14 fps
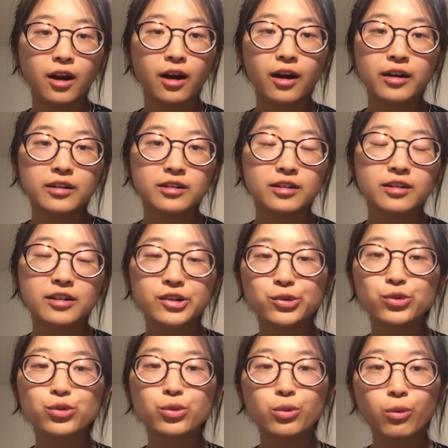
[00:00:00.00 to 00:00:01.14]
I
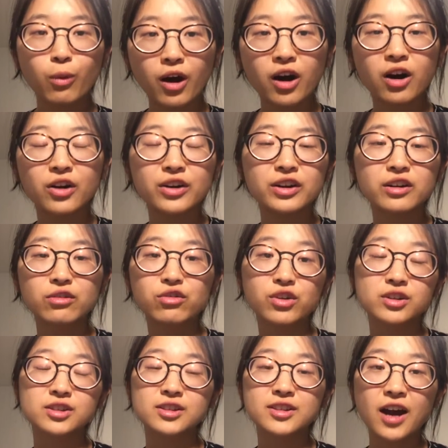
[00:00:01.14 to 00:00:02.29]
didn't do well in the
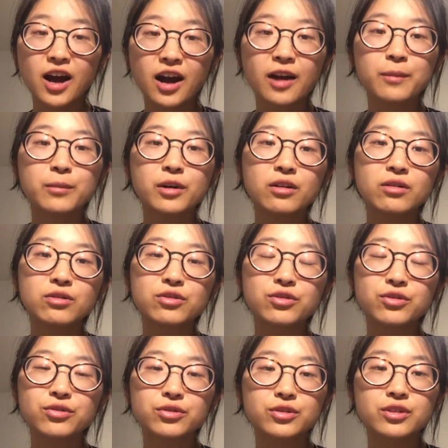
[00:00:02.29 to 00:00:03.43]
first time
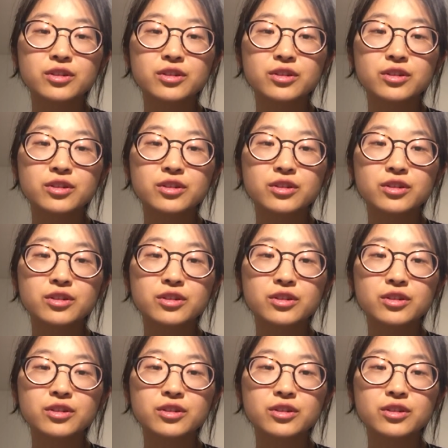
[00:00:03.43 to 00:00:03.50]
of